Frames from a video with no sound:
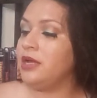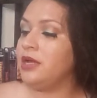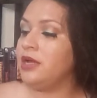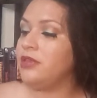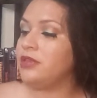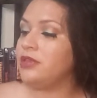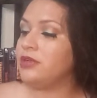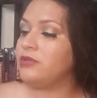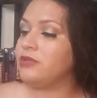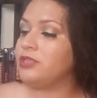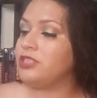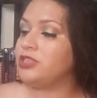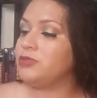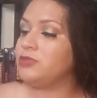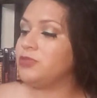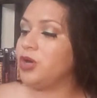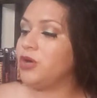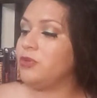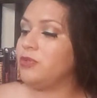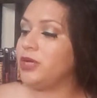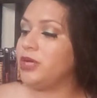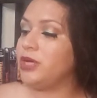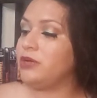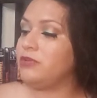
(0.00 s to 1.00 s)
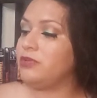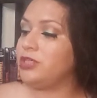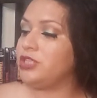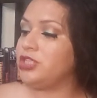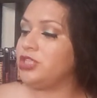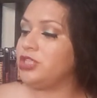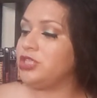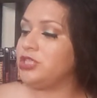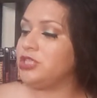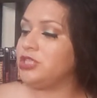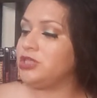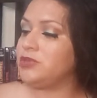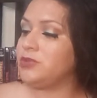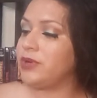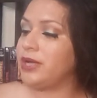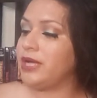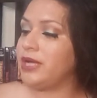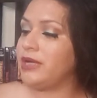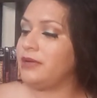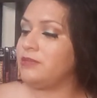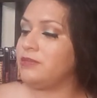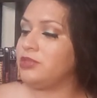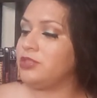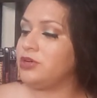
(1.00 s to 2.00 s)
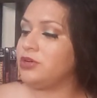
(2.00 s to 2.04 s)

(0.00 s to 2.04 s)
There was a moment when she swam,